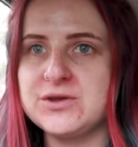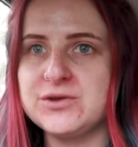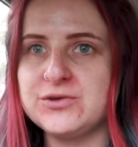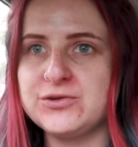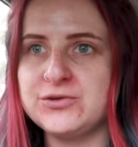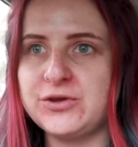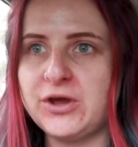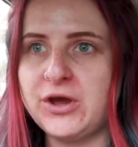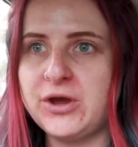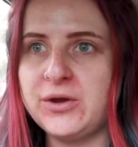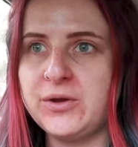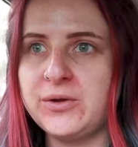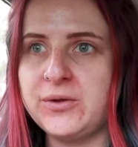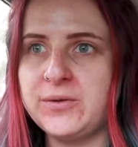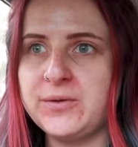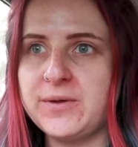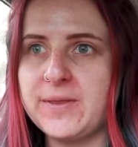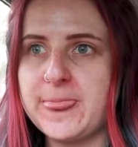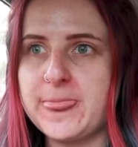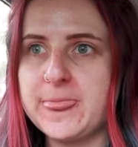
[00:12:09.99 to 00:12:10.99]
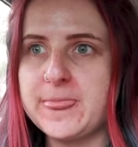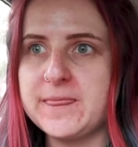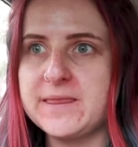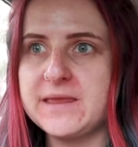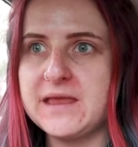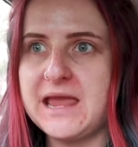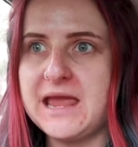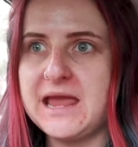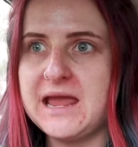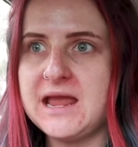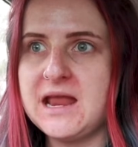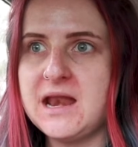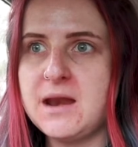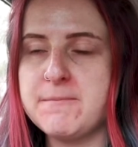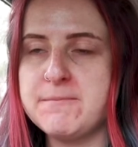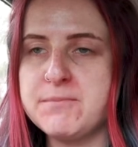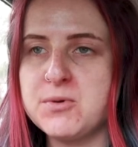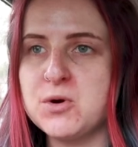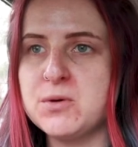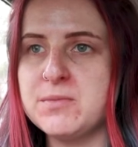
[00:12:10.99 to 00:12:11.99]
So
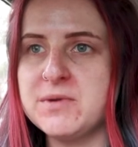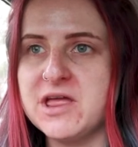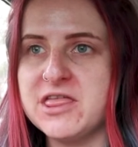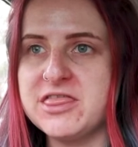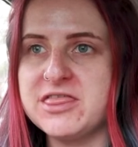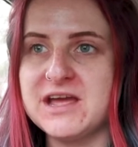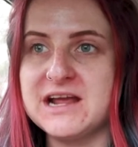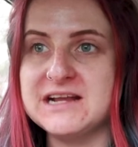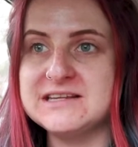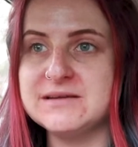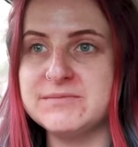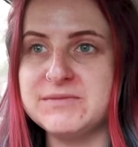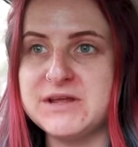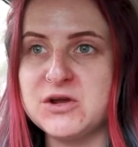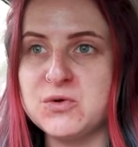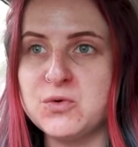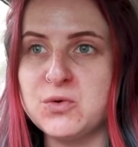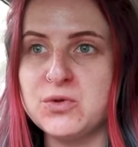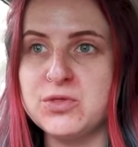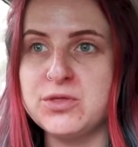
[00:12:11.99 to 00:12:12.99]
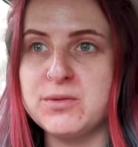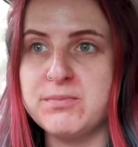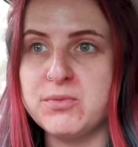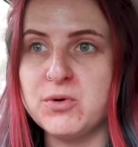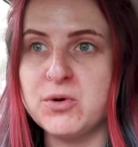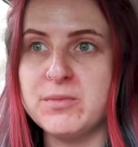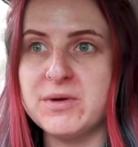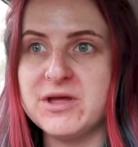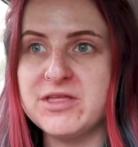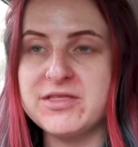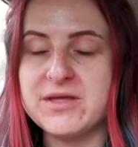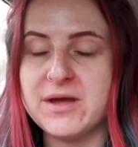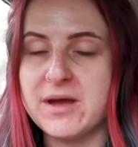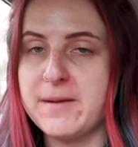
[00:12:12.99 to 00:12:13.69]
in Bournemouth there's something called the Bournemouth